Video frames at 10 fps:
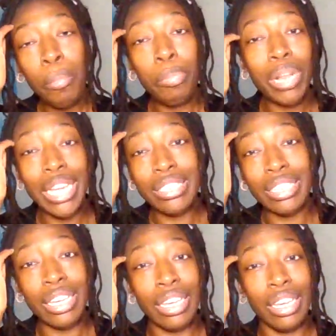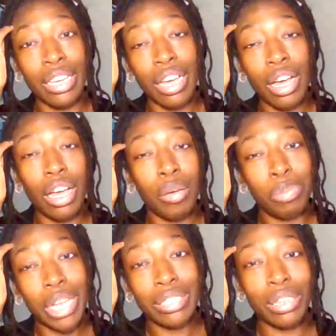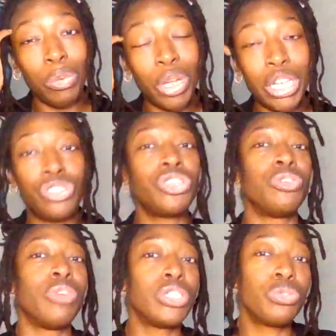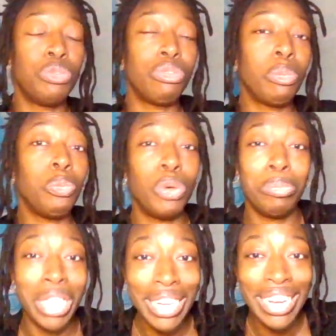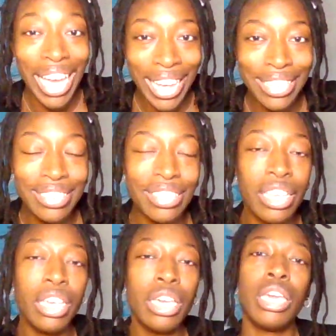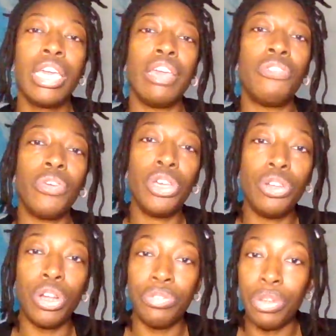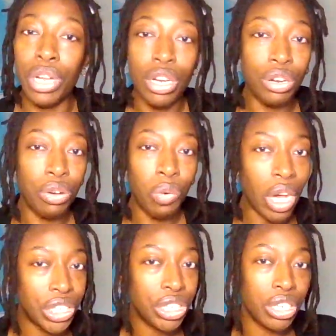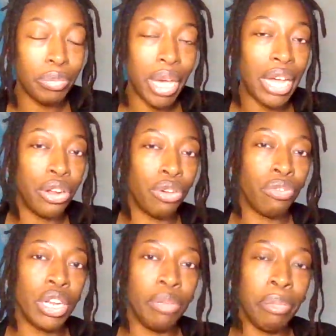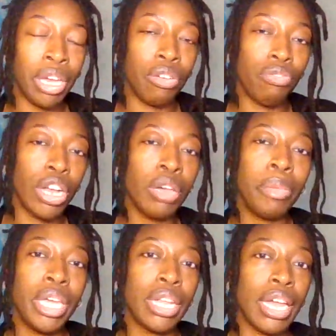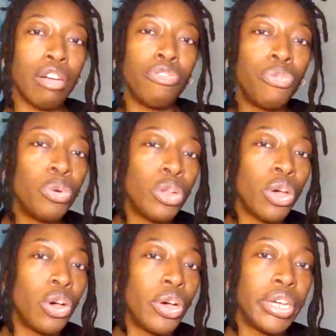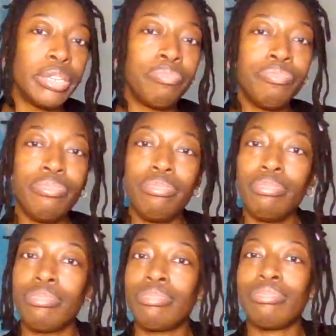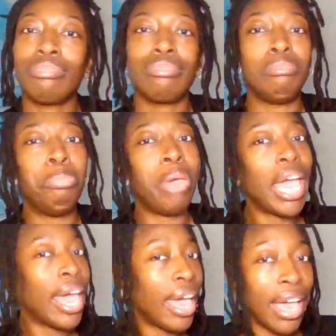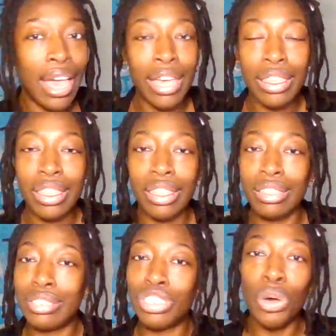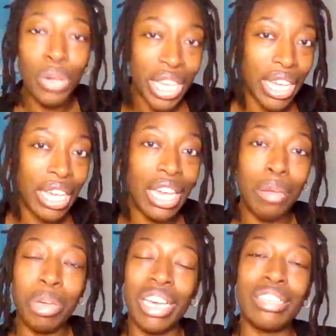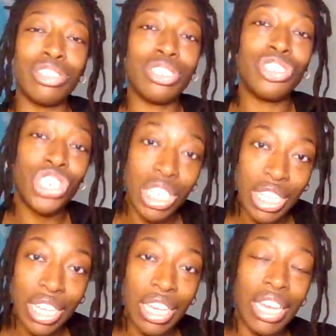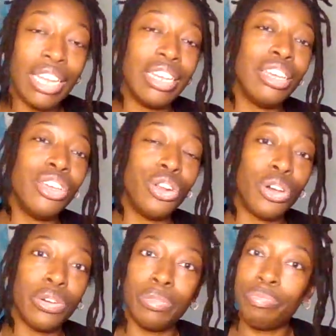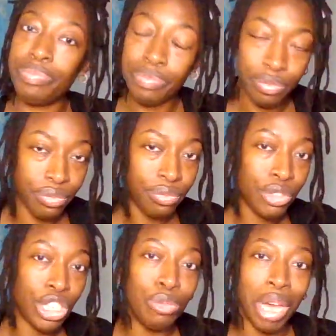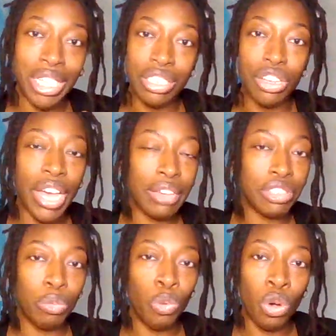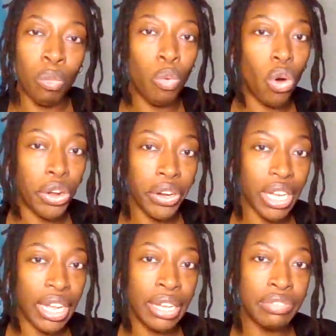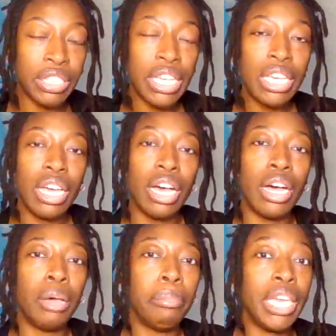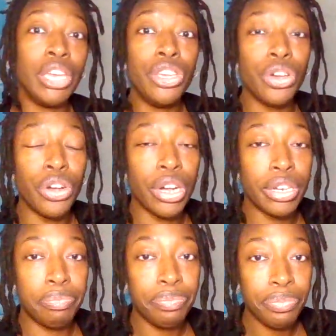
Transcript: Placing one into the restroom would be nice. If you know, if you need to do a wash up, I don't really recommend like a full on bath soaking because it's chilly and it, you know, you might still have some warm water left in your